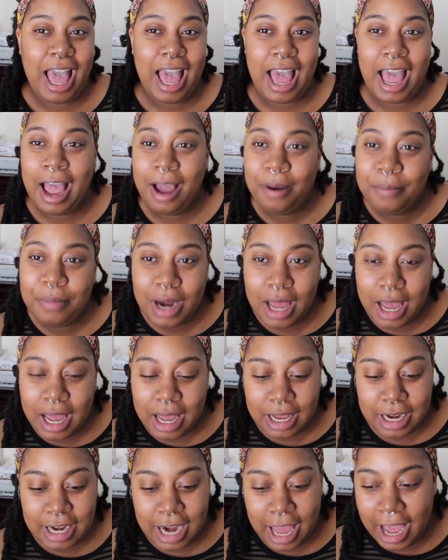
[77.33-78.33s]
I'm
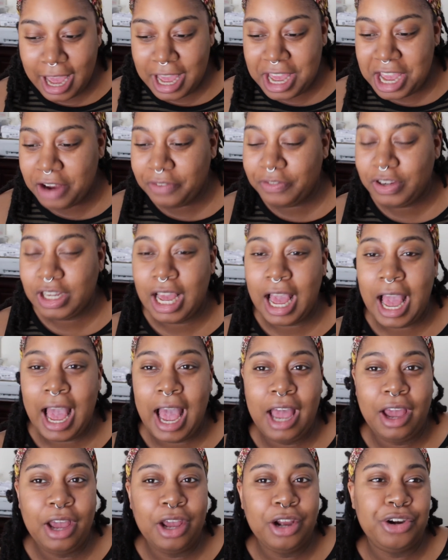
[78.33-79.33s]
not, not every,
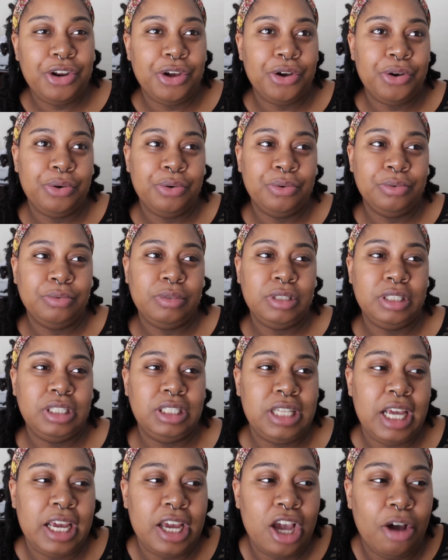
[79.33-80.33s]
I don't
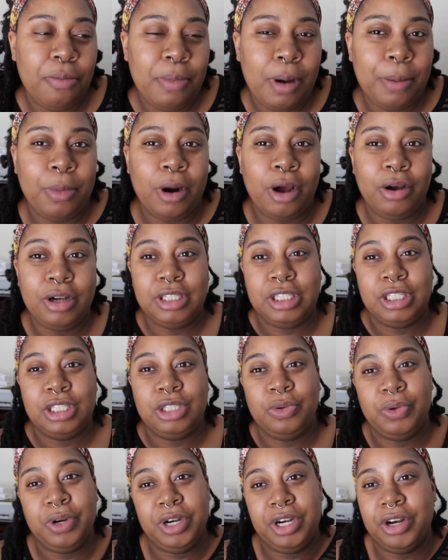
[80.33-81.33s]
take off my bra and just
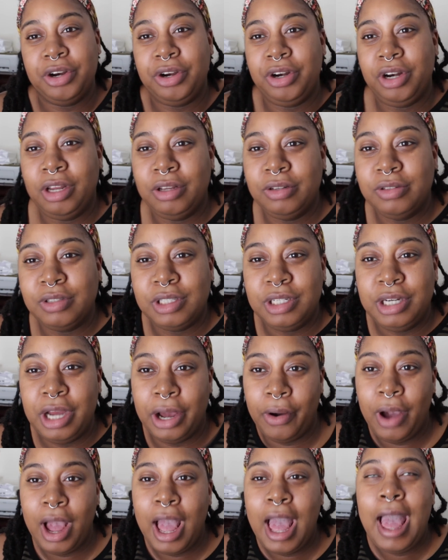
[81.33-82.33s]
throw it in dirt clothes.
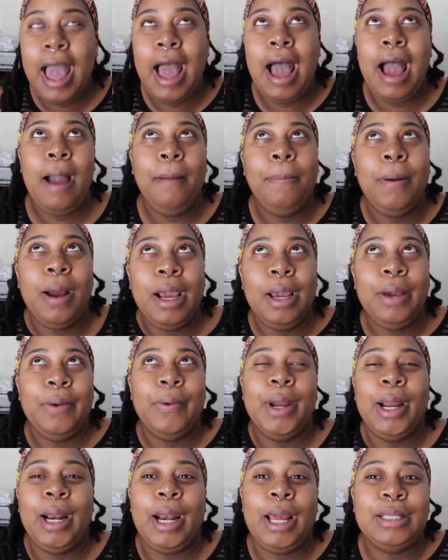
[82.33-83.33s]
No. I probably
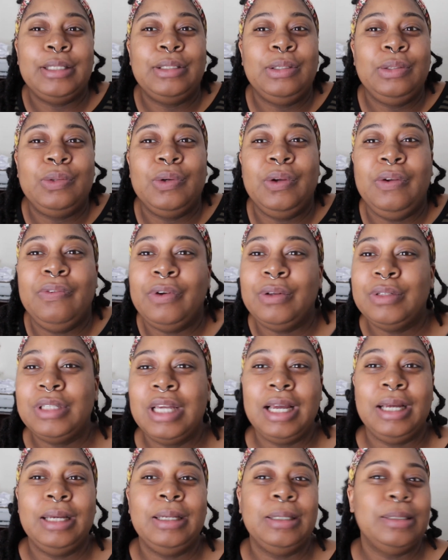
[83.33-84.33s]
wear it like two, three, four
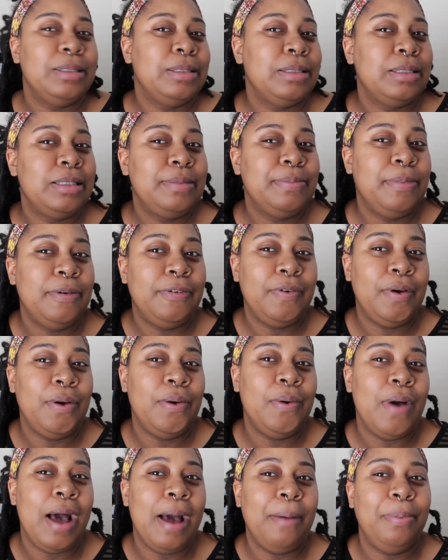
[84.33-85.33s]
times
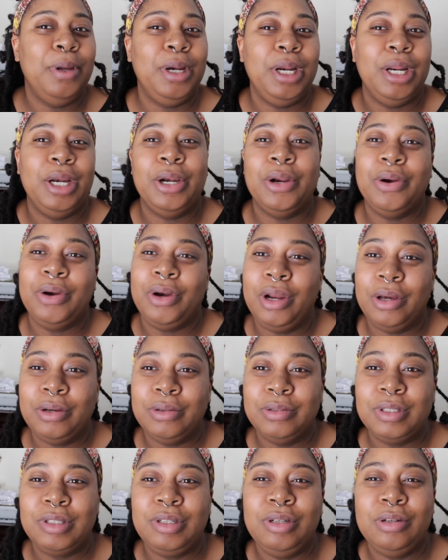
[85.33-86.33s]
before I put it in dirt
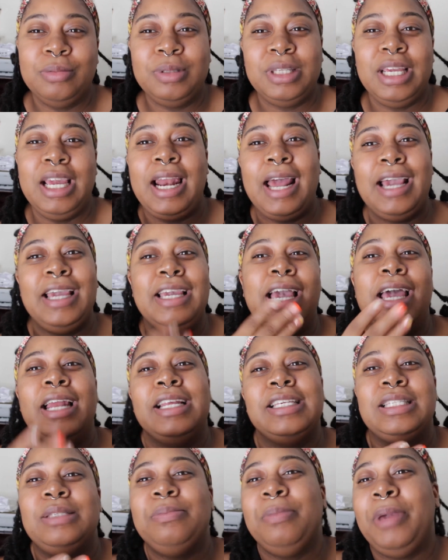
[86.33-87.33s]
clothes. You know what I'm saying? Like, it got
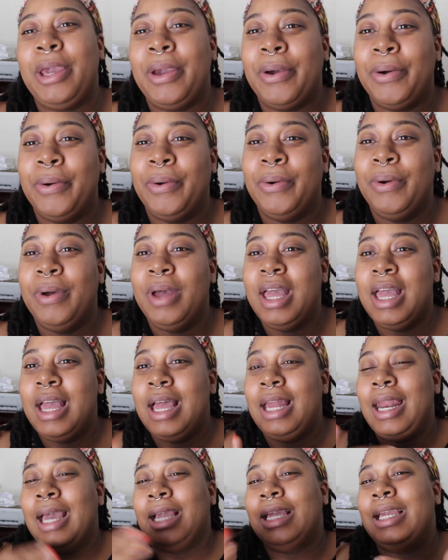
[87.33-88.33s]
to smell
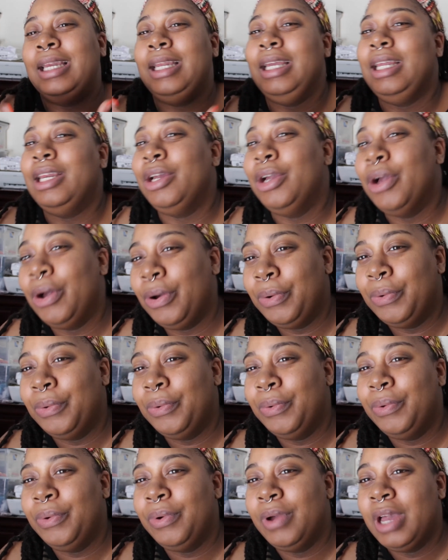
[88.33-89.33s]
like you need to
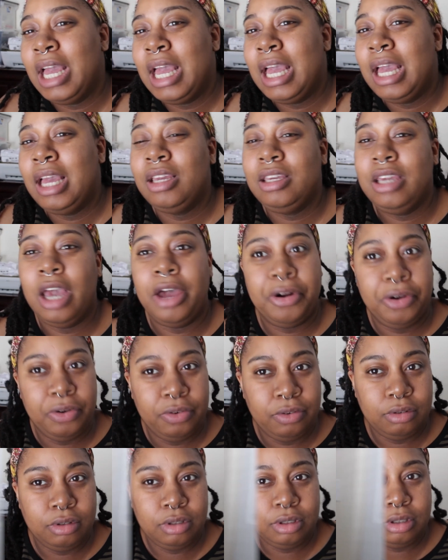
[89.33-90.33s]
go. Y'all
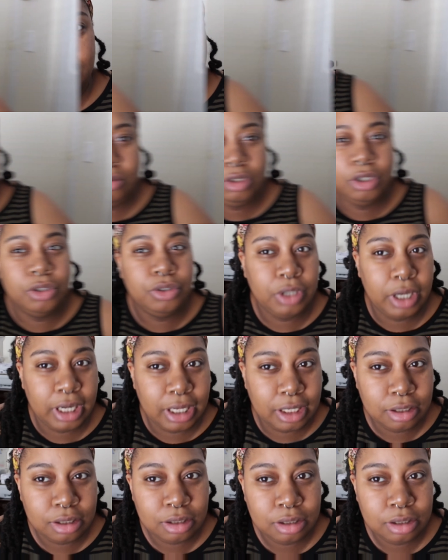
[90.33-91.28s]
don't You'll do that.